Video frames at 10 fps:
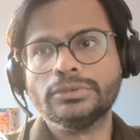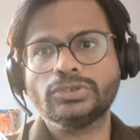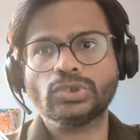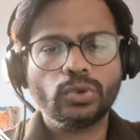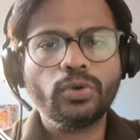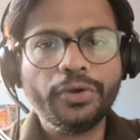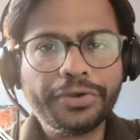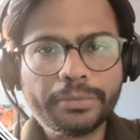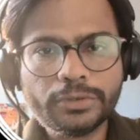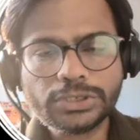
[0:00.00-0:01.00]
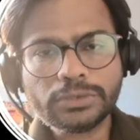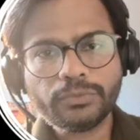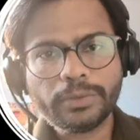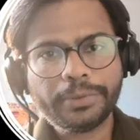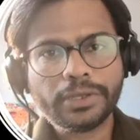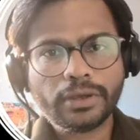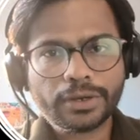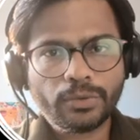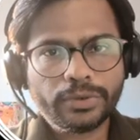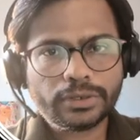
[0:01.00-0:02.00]
So contribution will be
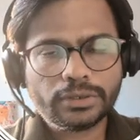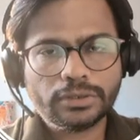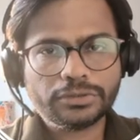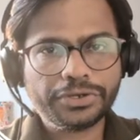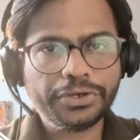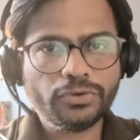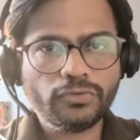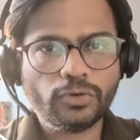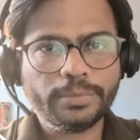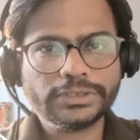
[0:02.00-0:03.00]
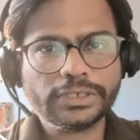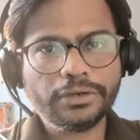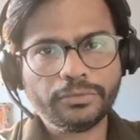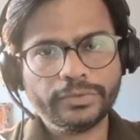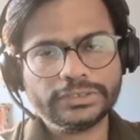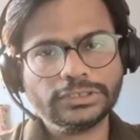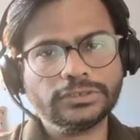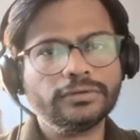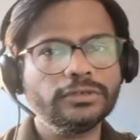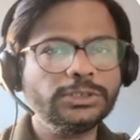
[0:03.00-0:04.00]
around 3 to 4%, which
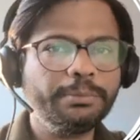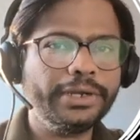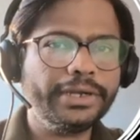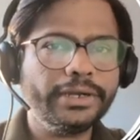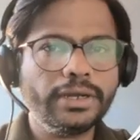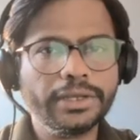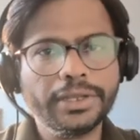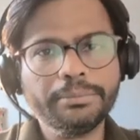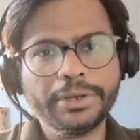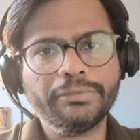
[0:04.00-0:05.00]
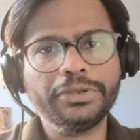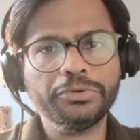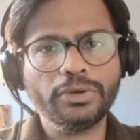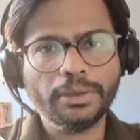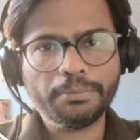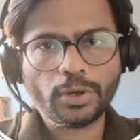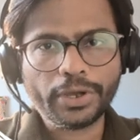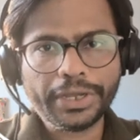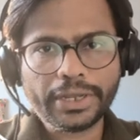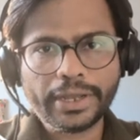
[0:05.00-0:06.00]
is splitted again between your
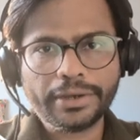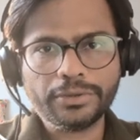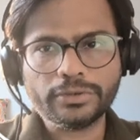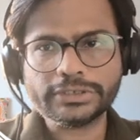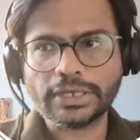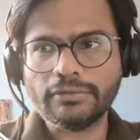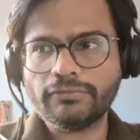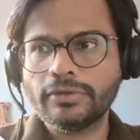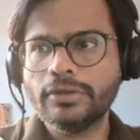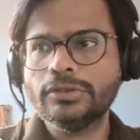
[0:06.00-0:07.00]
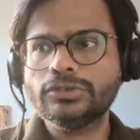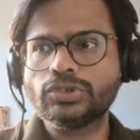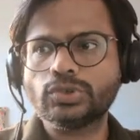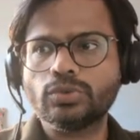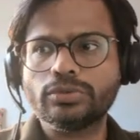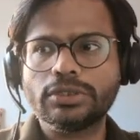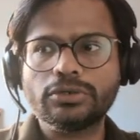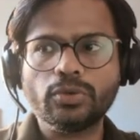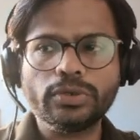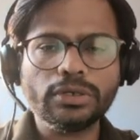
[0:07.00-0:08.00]
employer and yourself. So the
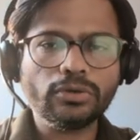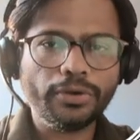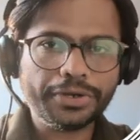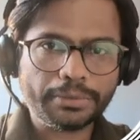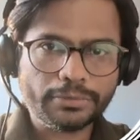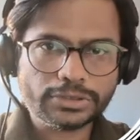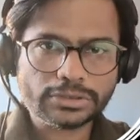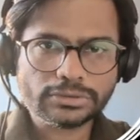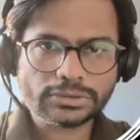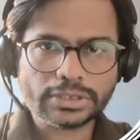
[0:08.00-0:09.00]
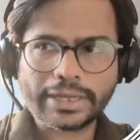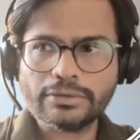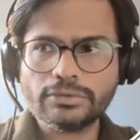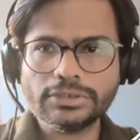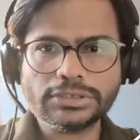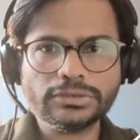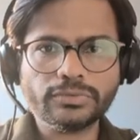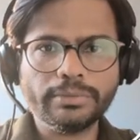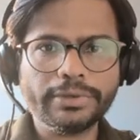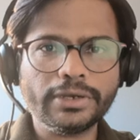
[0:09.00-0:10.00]
total contribution, the calculations
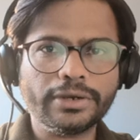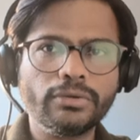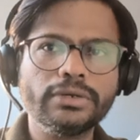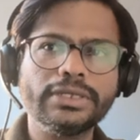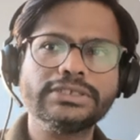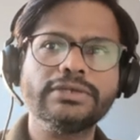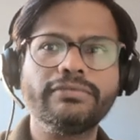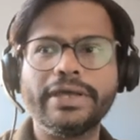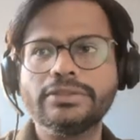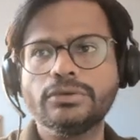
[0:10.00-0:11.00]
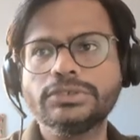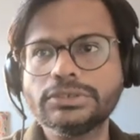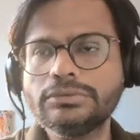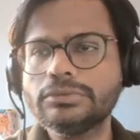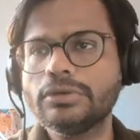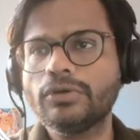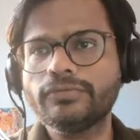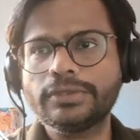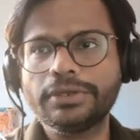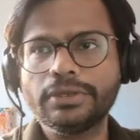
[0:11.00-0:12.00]
will be around, let's say 5,000 of
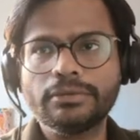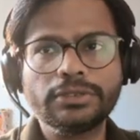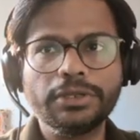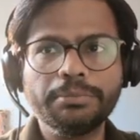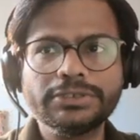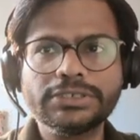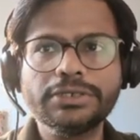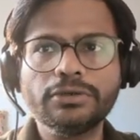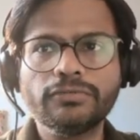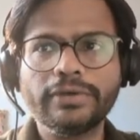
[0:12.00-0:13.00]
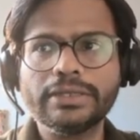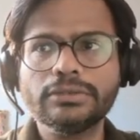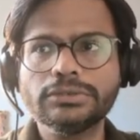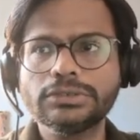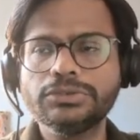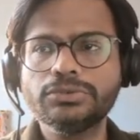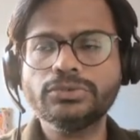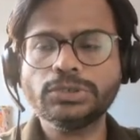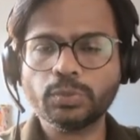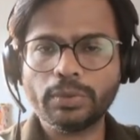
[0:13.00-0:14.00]
3% of 5,000
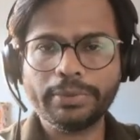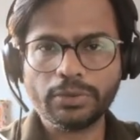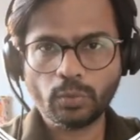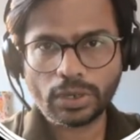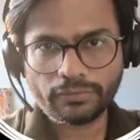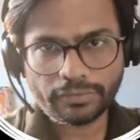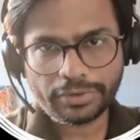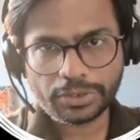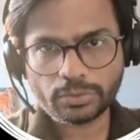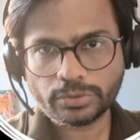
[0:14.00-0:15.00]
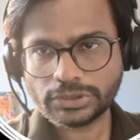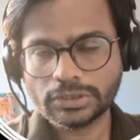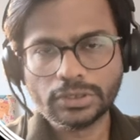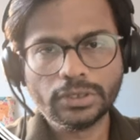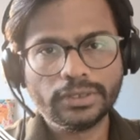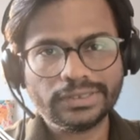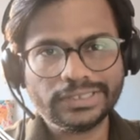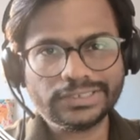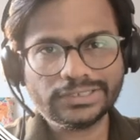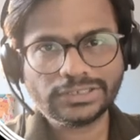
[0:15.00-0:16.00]
euros will be 150 euros.
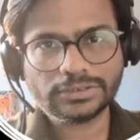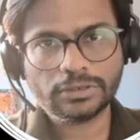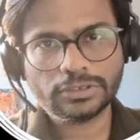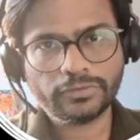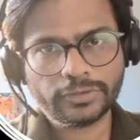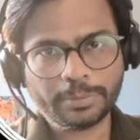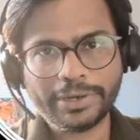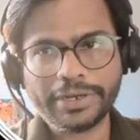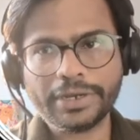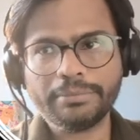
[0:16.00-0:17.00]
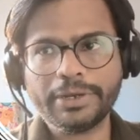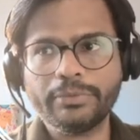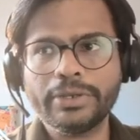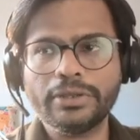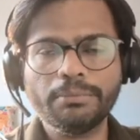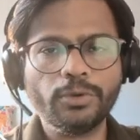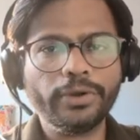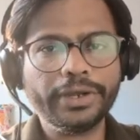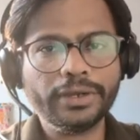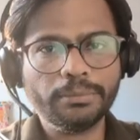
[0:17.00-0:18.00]
This is splitted between
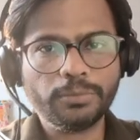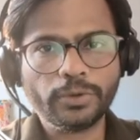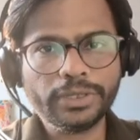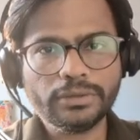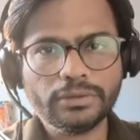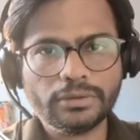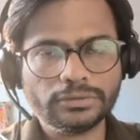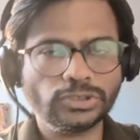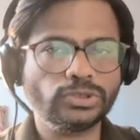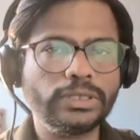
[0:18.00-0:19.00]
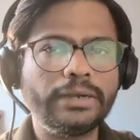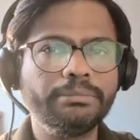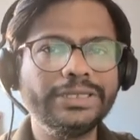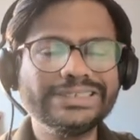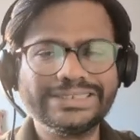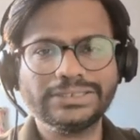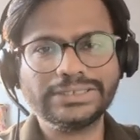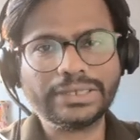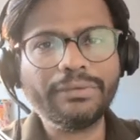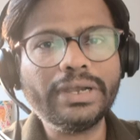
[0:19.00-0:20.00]
employer and employee. That means
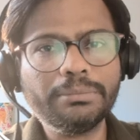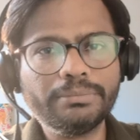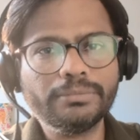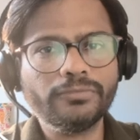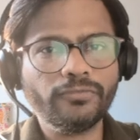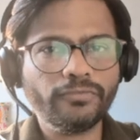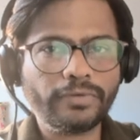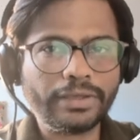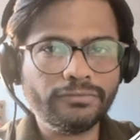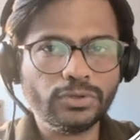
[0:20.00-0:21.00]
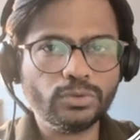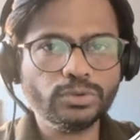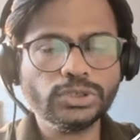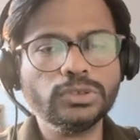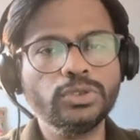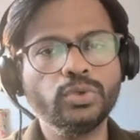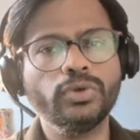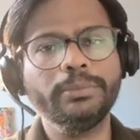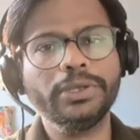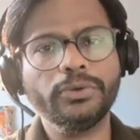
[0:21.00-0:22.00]
75 euros you
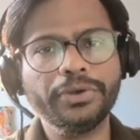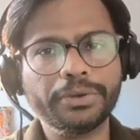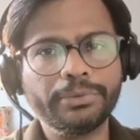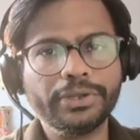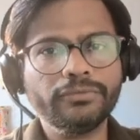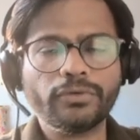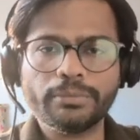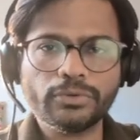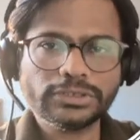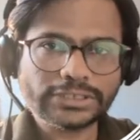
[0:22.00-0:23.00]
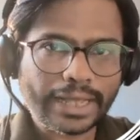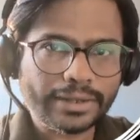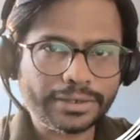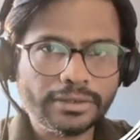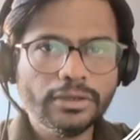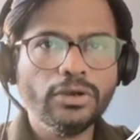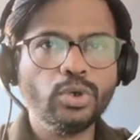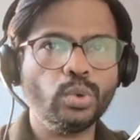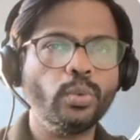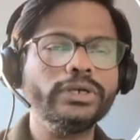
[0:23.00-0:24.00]
will be contributing from your salary
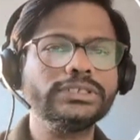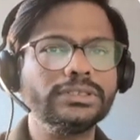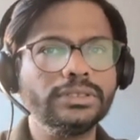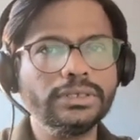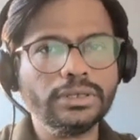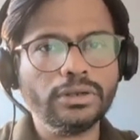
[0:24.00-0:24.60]
towards the